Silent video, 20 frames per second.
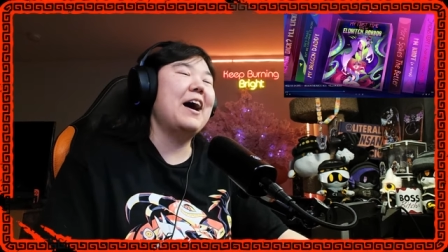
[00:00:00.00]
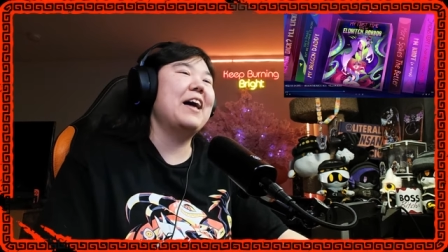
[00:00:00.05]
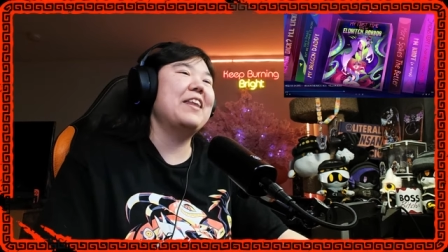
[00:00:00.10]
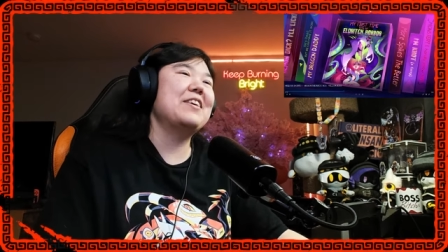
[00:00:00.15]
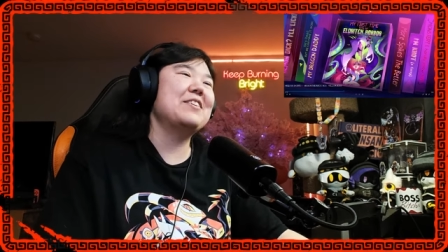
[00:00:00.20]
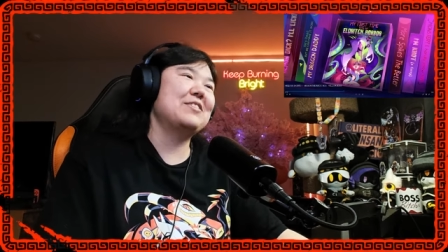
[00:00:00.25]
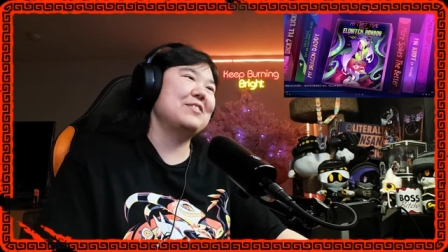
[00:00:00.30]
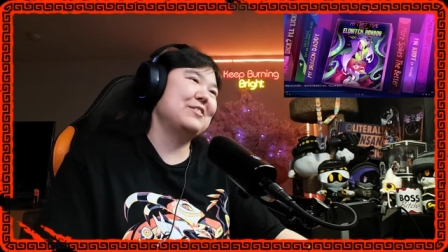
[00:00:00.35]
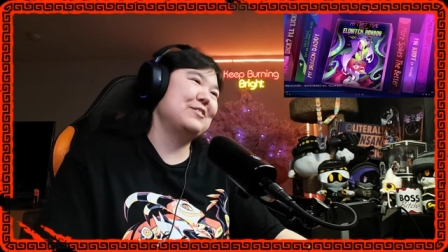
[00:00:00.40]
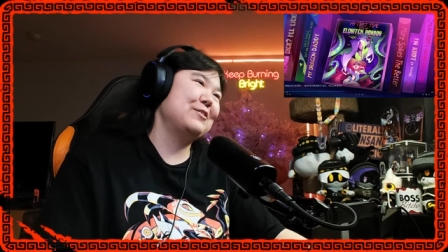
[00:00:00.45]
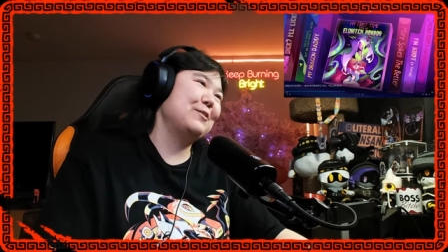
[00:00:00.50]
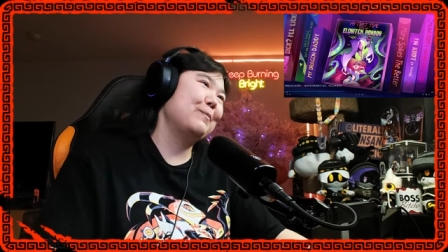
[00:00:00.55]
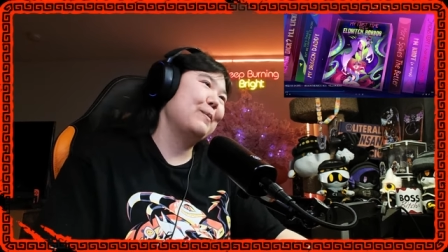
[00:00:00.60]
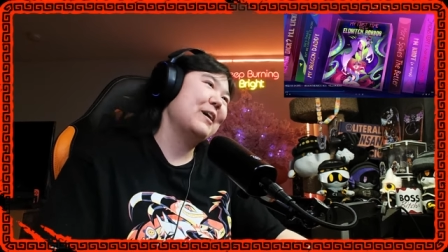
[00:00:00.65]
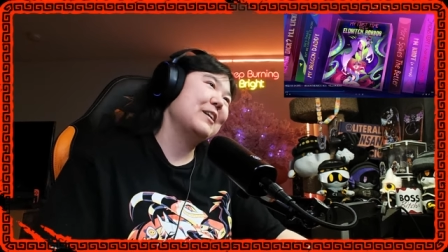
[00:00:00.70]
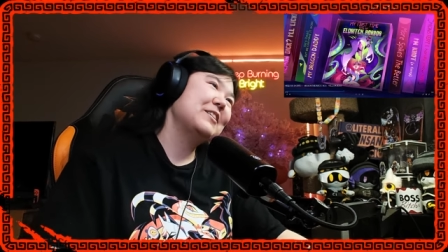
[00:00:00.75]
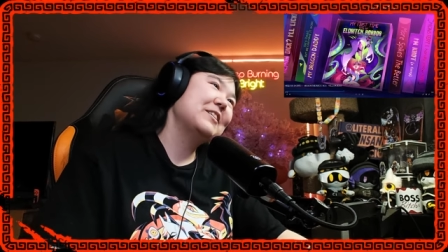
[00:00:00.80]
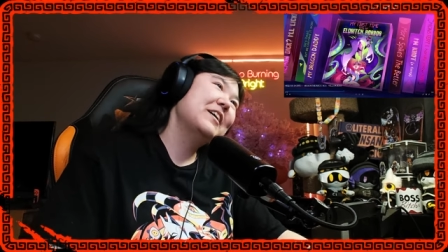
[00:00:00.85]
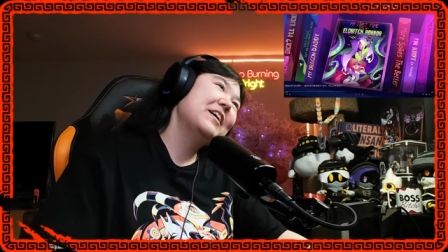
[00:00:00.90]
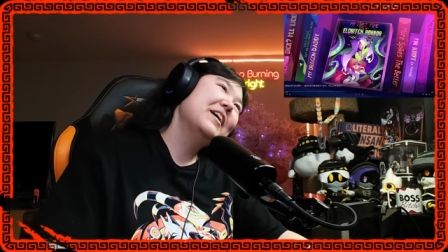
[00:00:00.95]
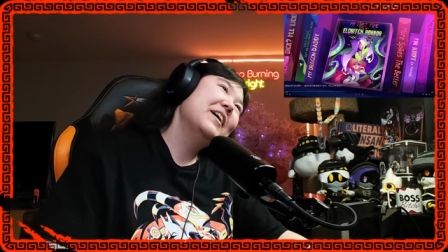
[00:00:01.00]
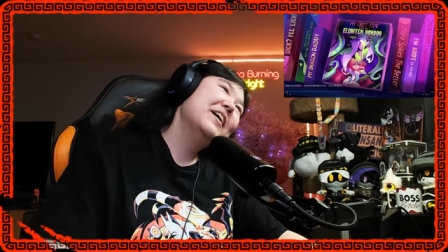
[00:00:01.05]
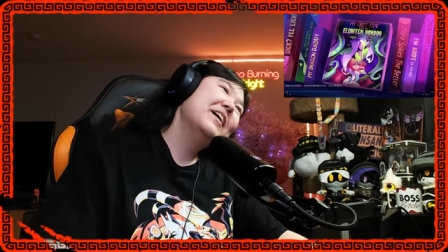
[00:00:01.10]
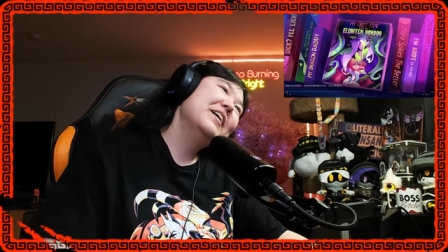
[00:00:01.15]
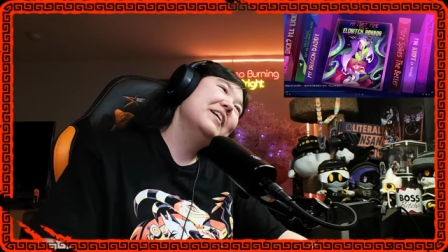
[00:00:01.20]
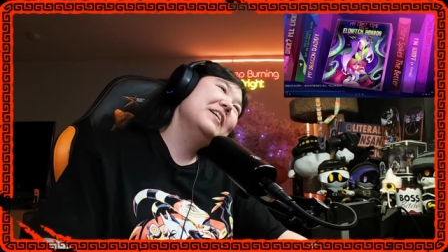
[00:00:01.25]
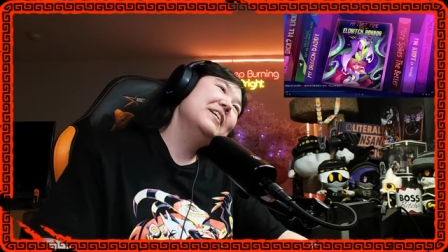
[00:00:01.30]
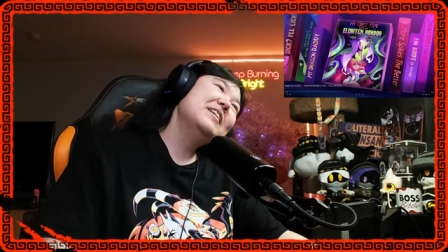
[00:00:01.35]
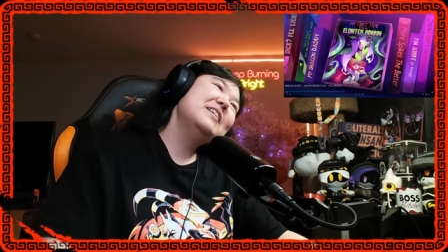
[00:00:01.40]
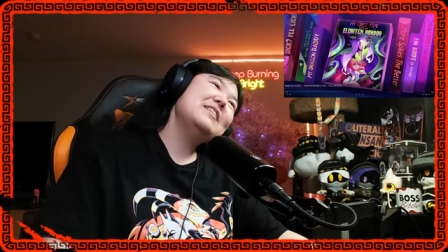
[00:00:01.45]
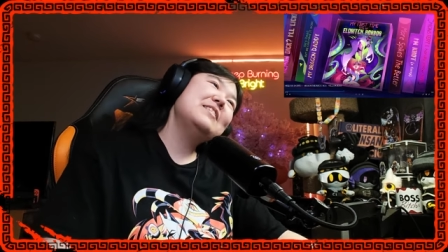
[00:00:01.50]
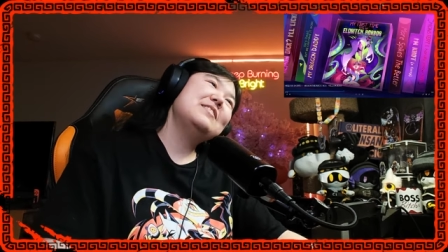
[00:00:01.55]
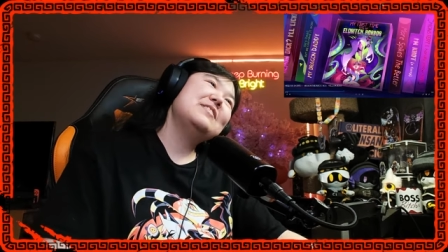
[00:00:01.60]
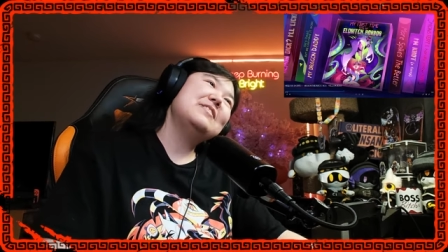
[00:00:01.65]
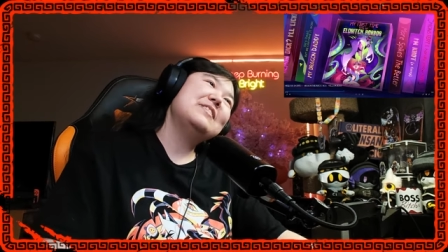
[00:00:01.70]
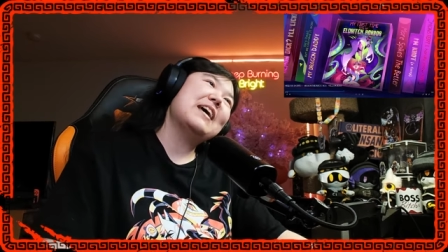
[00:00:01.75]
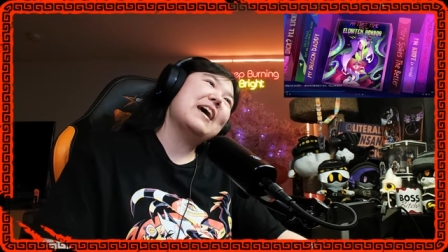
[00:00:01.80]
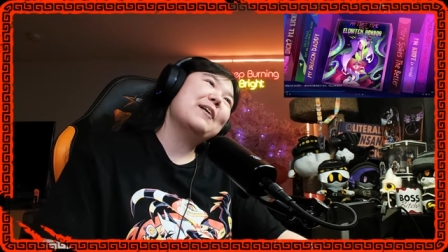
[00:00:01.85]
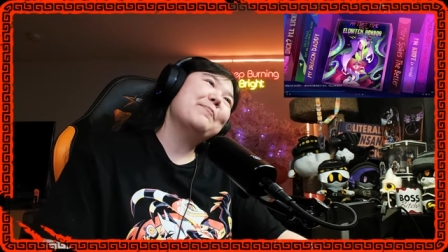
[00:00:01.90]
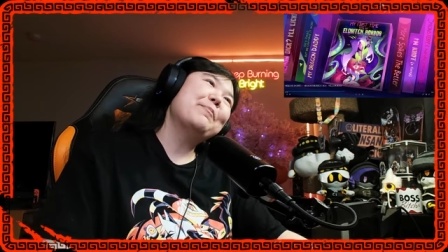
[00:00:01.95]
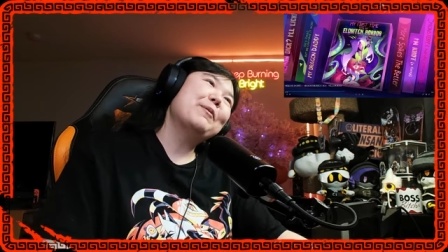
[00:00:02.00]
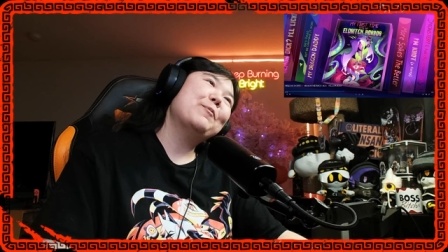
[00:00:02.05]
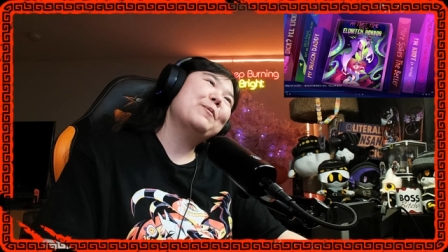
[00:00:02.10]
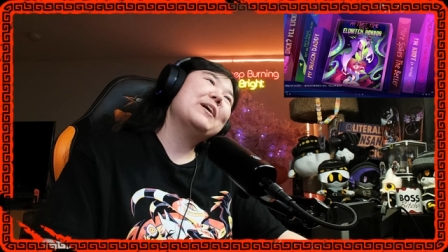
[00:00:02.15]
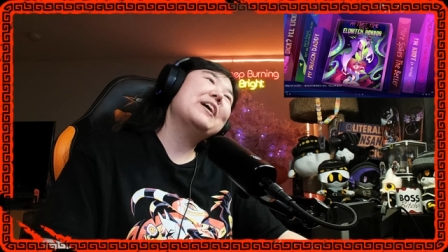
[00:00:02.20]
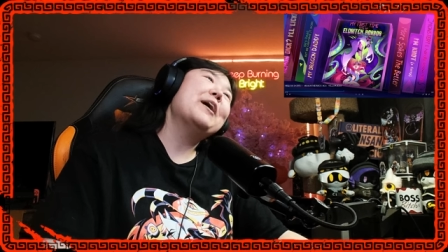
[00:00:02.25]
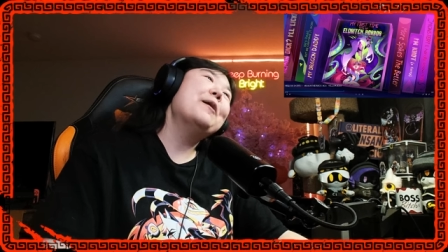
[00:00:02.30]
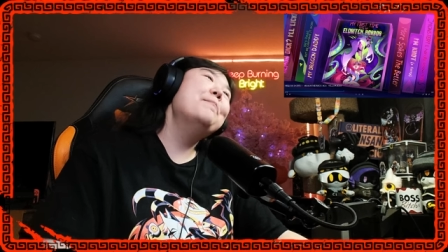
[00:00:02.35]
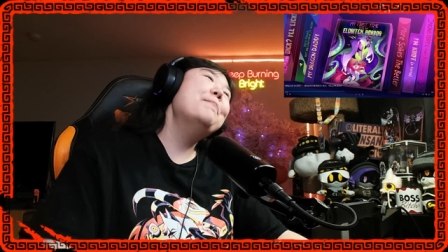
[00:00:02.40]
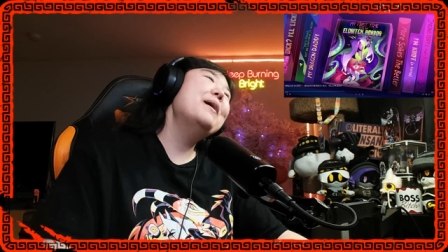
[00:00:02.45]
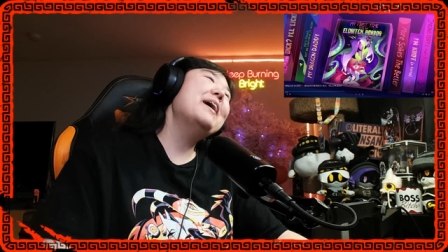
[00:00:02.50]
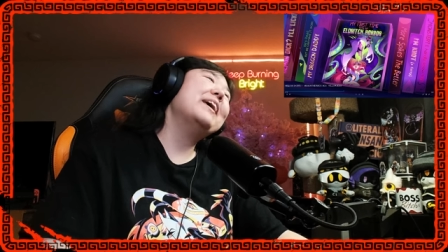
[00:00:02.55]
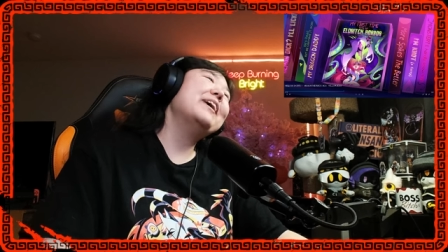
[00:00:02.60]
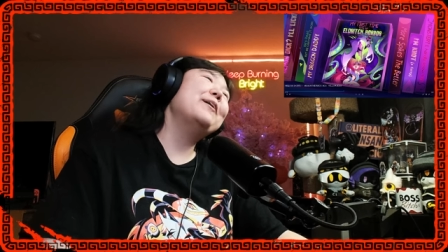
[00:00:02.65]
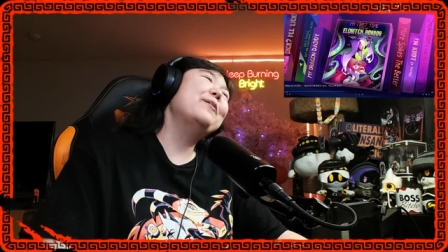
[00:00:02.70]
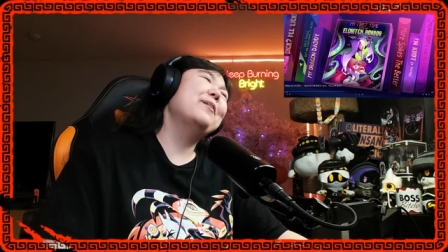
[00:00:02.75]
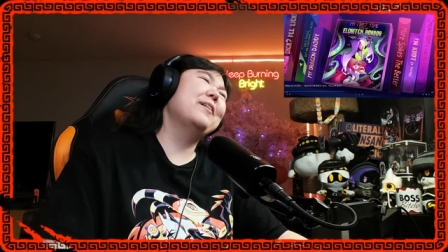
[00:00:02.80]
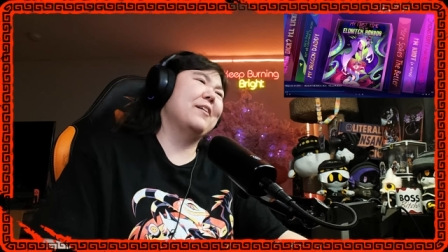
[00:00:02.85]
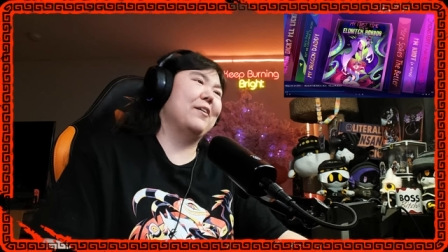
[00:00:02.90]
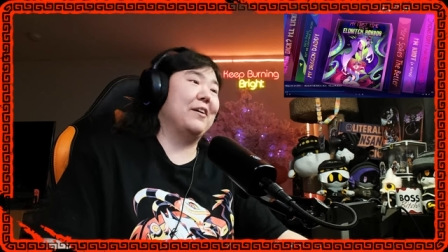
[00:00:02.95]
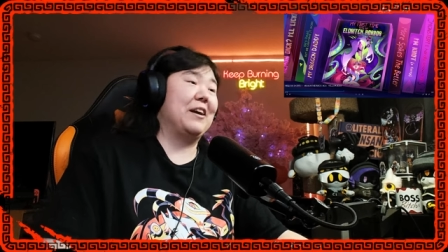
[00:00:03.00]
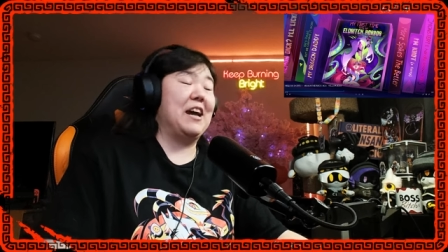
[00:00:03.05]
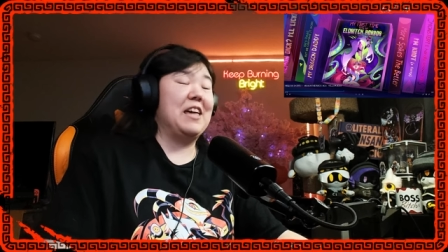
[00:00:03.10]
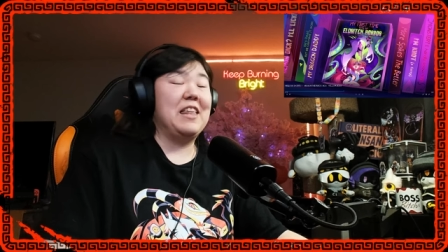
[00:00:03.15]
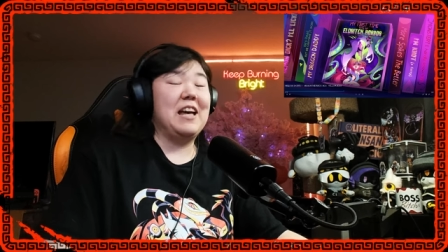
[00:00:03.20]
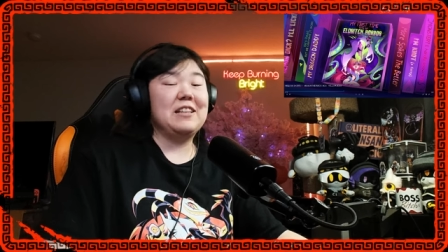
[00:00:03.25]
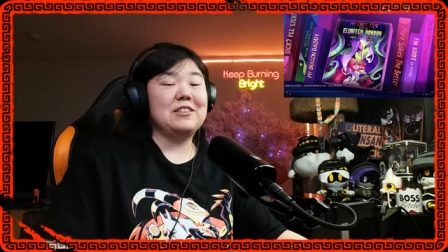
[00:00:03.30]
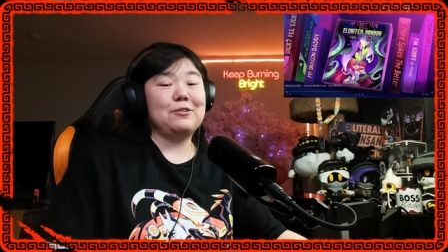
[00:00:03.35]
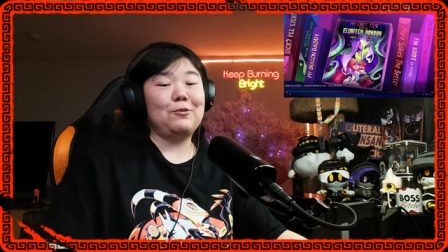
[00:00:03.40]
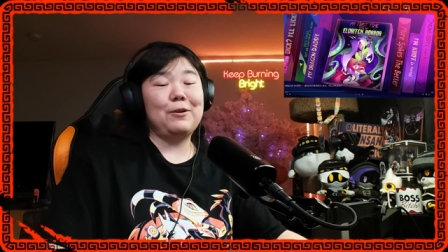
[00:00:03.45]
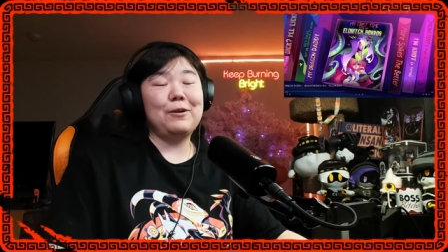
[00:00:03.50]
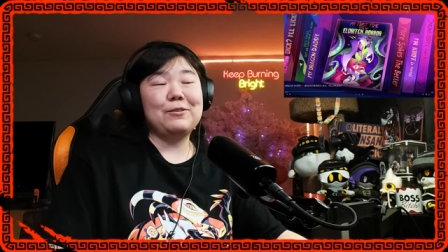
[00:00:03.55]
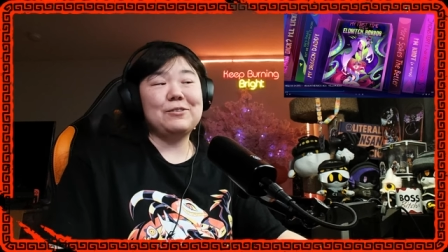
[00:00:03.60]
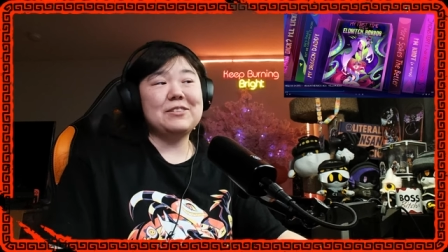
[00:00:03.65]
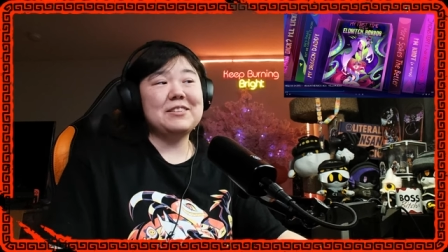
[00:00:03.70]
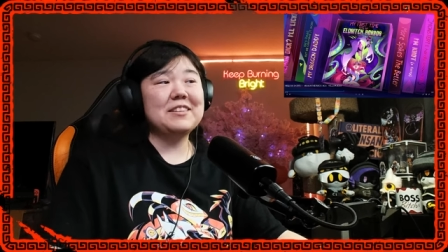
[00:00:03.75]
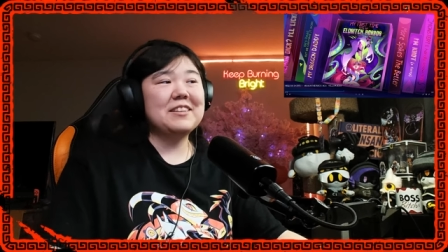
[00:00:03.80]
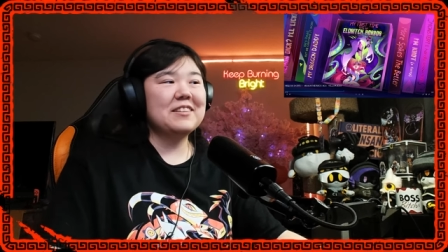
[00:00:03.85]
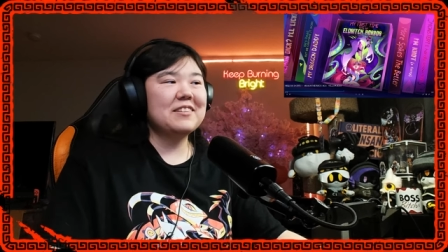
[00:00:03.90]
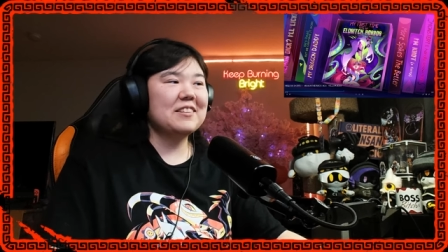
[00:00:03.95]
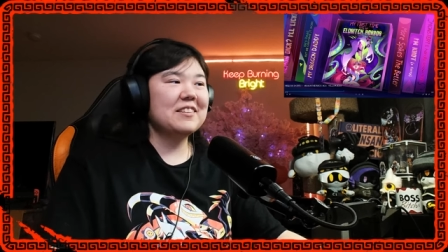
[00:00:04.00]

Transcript: This is too much. He's dead, but we can make you. Okay, that's gross.